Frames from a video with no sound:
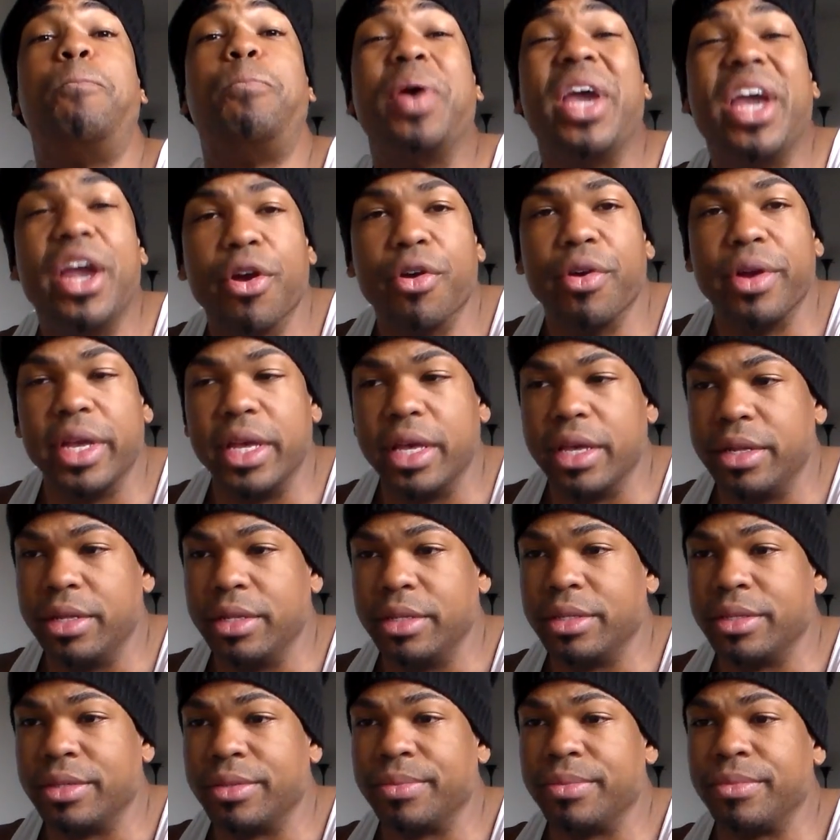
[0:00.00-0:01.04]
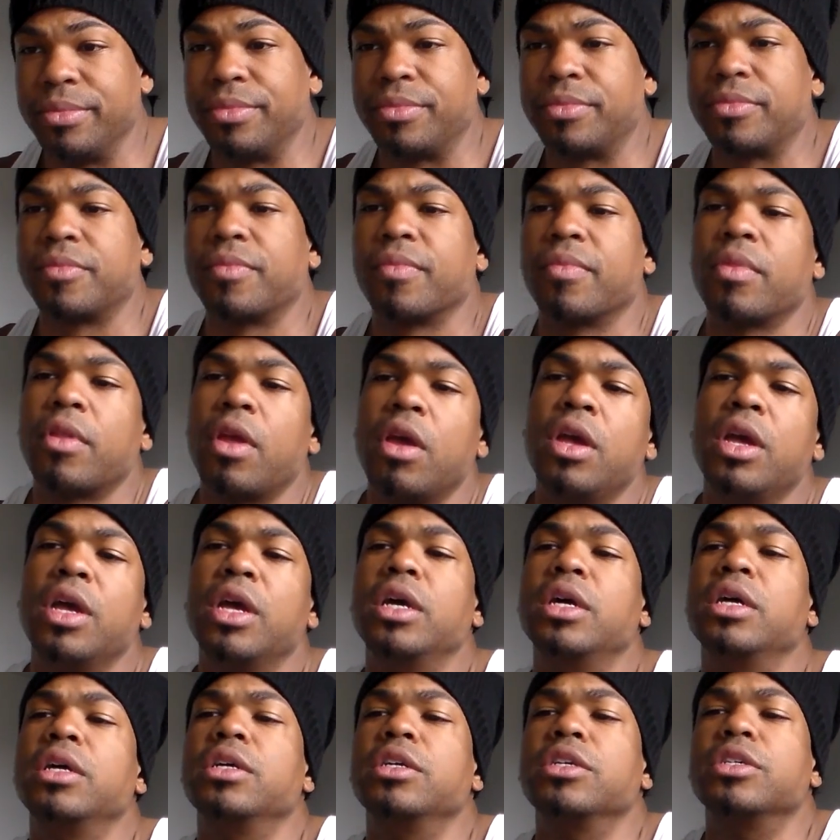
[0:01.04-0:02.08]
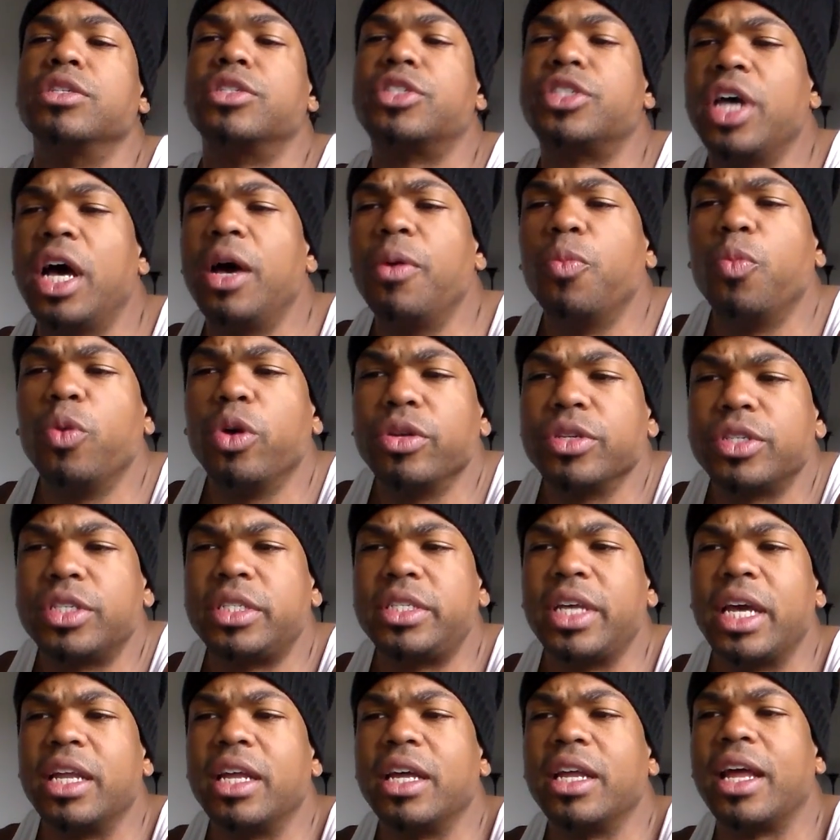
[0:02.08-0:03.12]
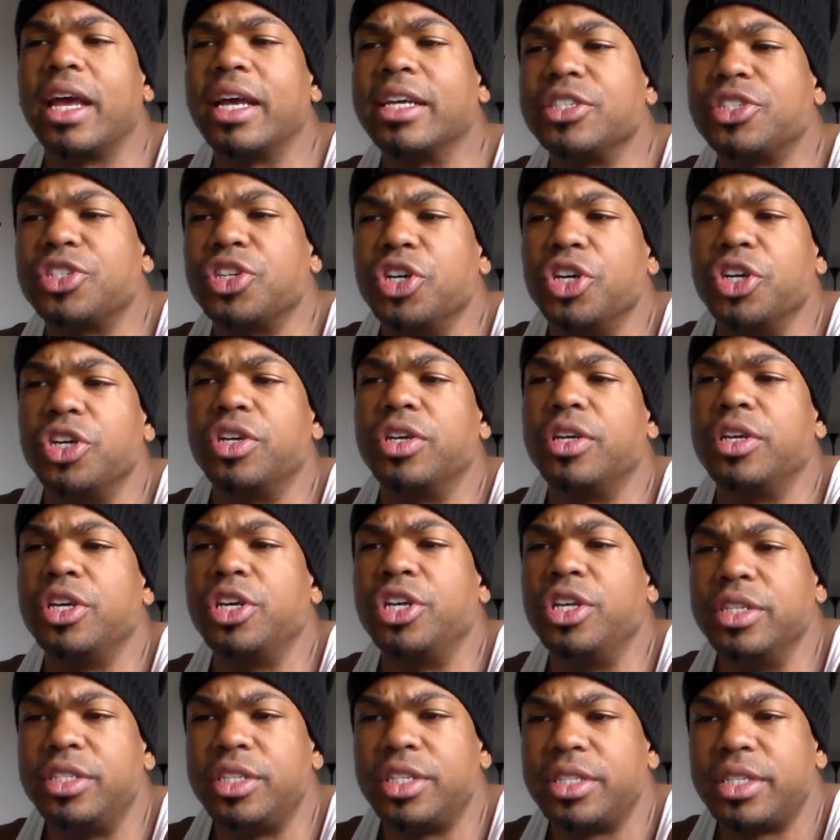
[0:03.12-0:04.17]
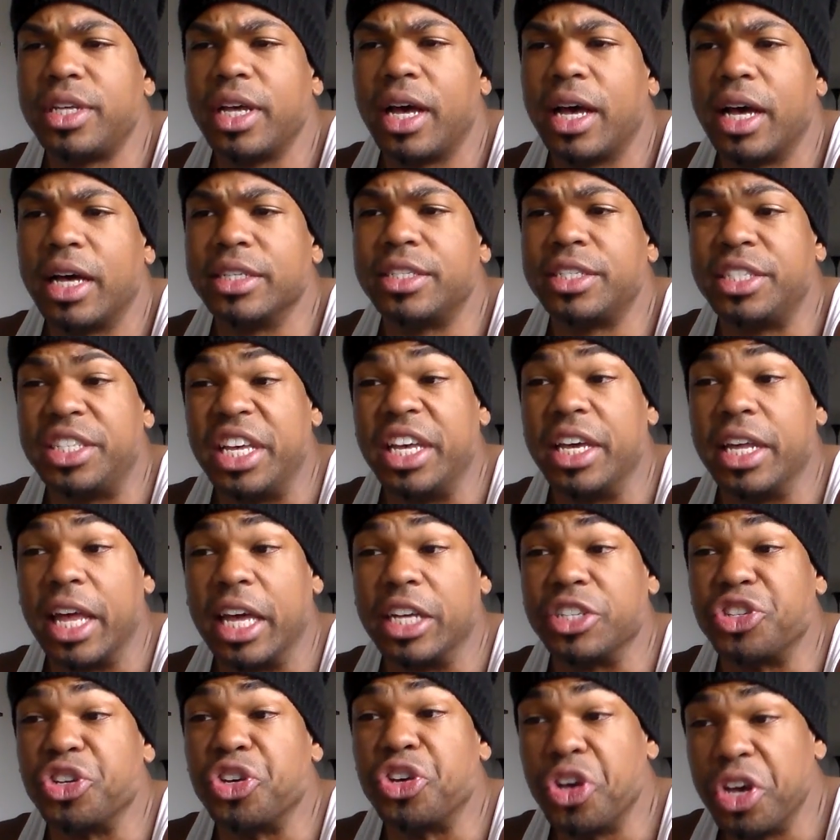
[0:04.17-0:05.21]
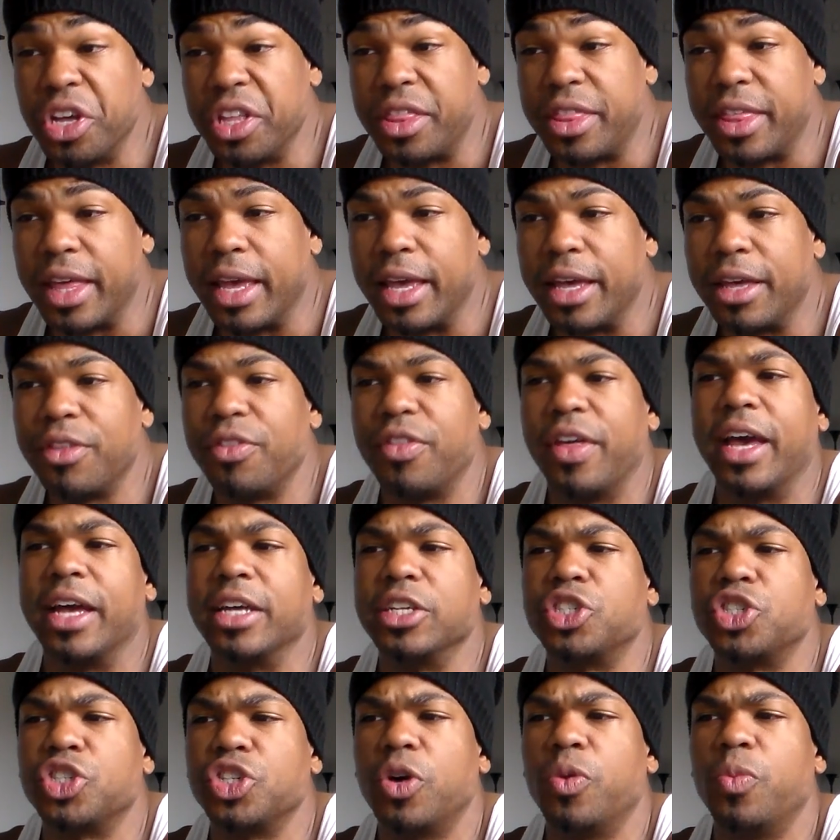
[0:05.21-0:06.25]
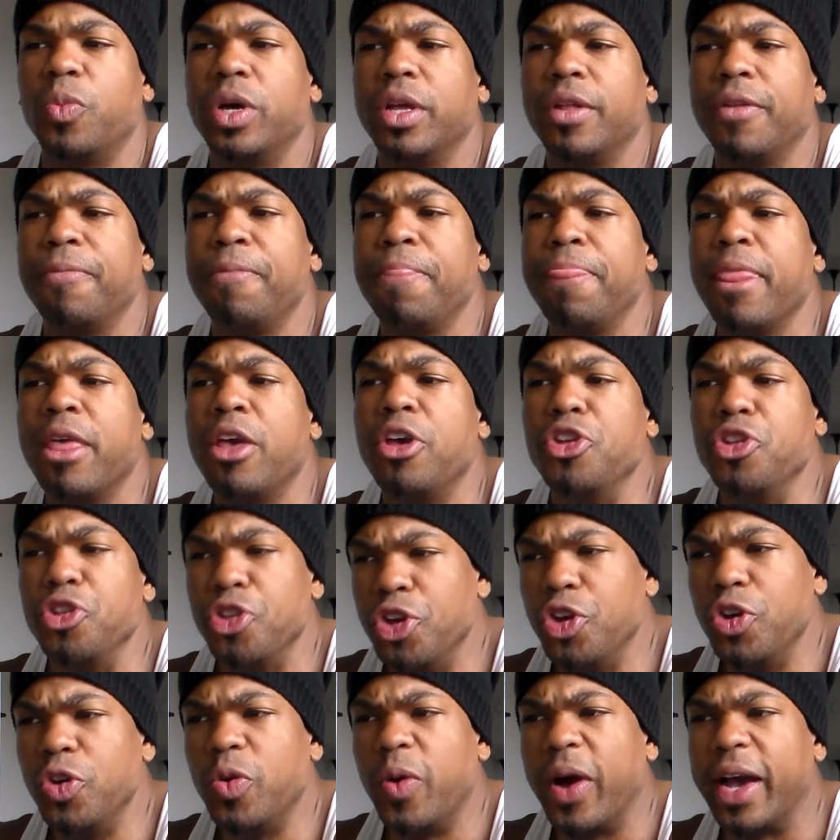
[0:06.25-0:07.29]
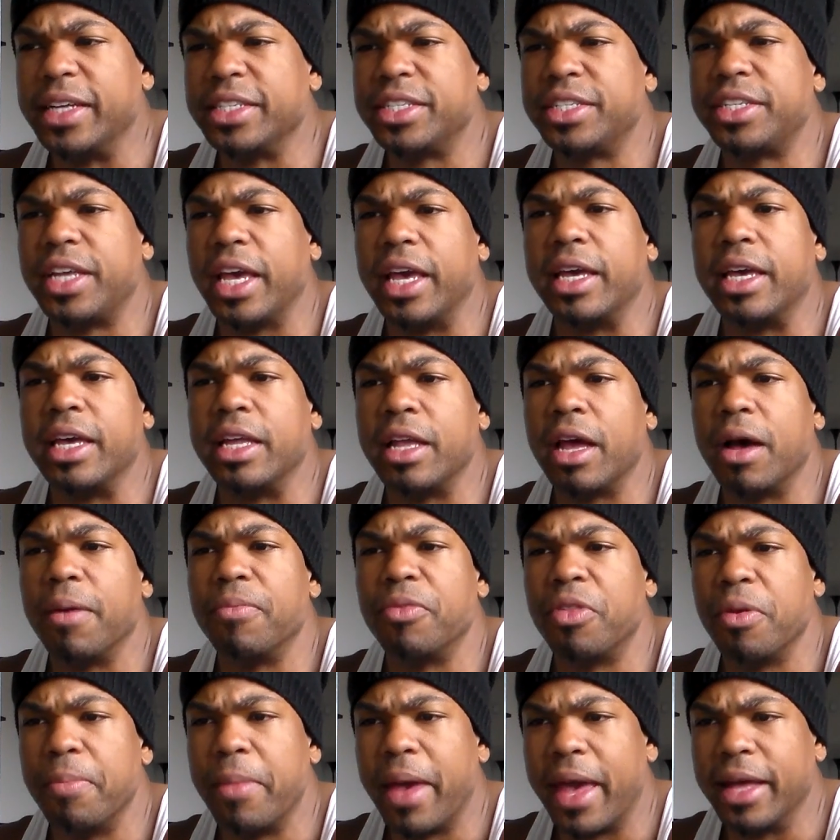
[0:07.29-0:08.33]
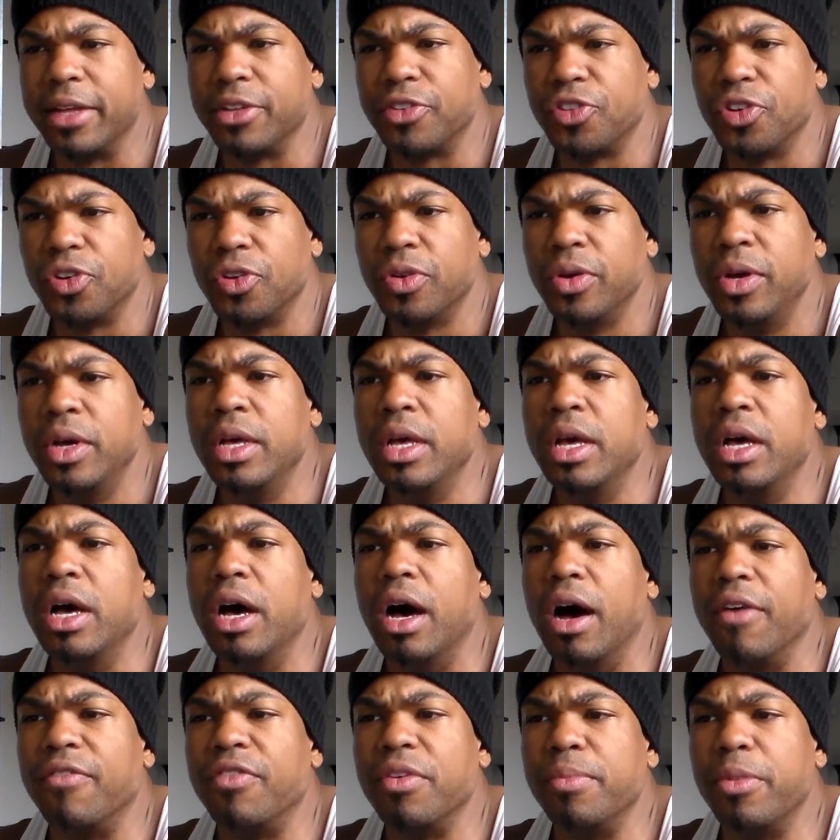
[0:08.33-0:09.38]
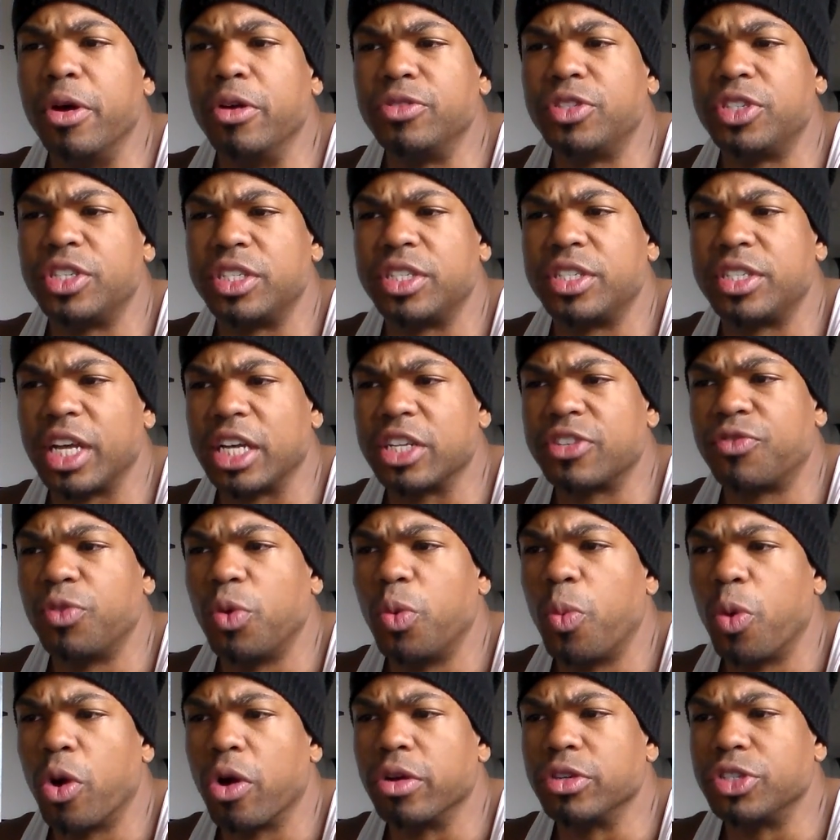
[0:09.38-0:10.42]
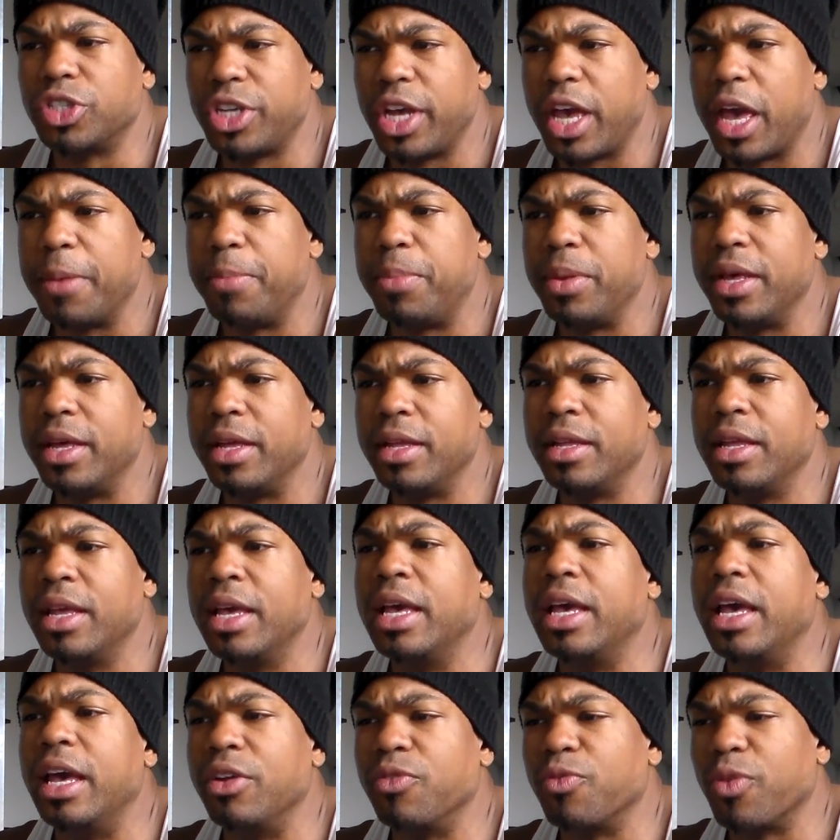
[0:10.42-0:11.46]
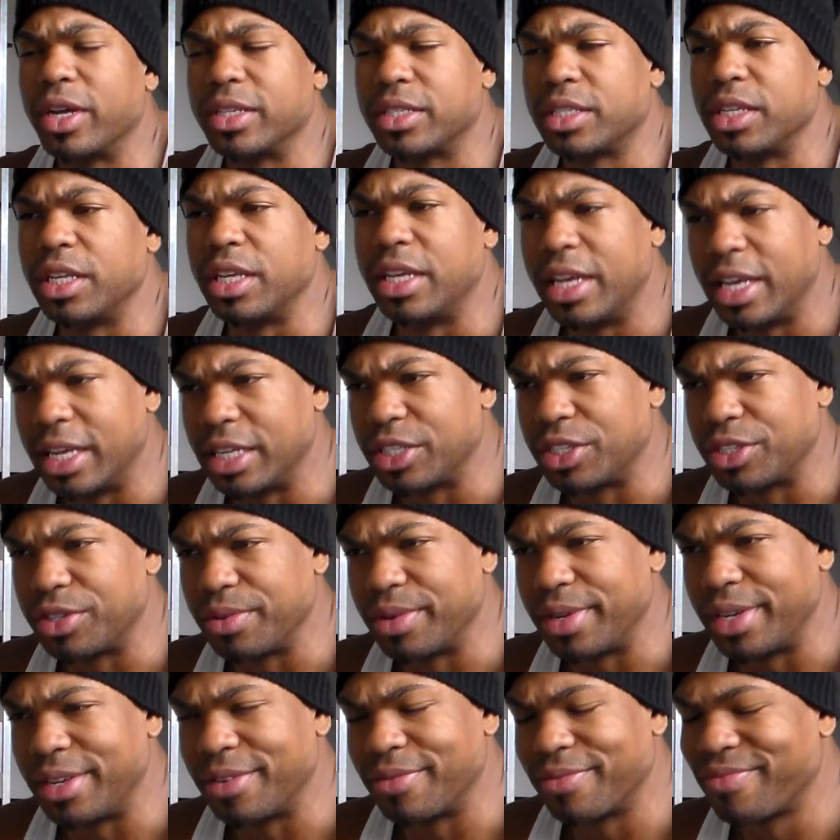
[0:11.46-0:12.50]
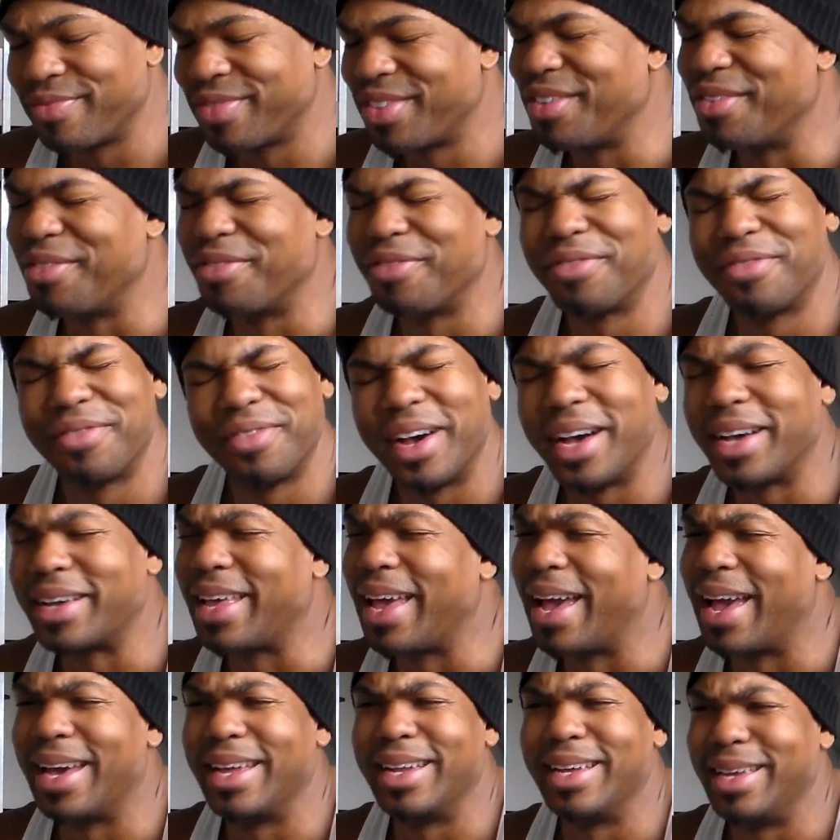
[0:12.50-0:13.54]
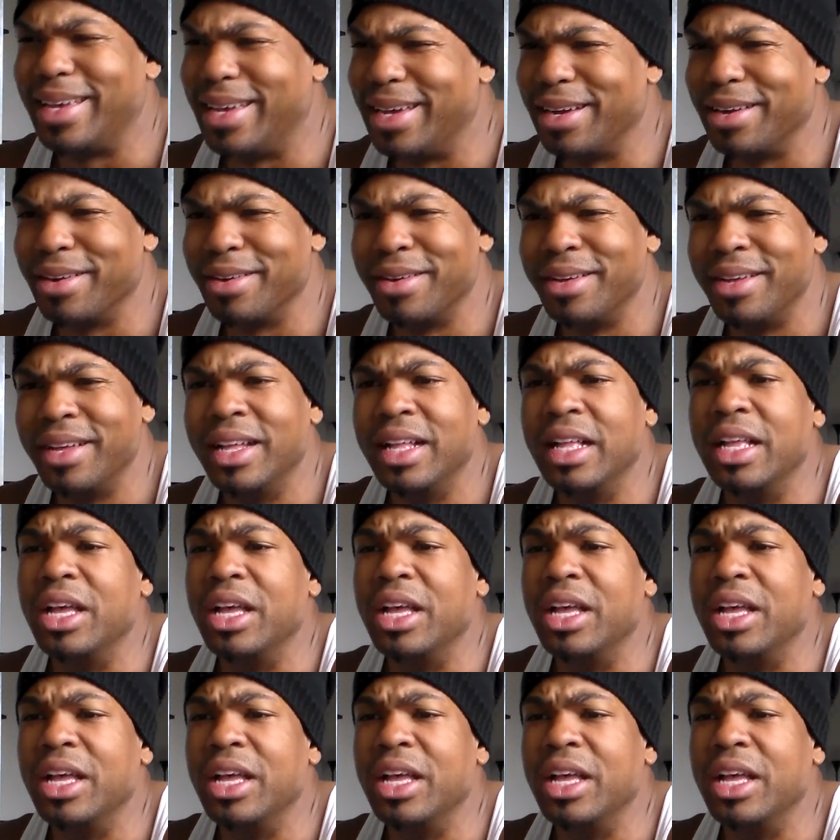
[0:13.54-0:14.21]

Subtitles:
Period. Some will set it as a good thing that someone new has taken up the mantle of the most successful world champion in wrestling history. Fuck out of here.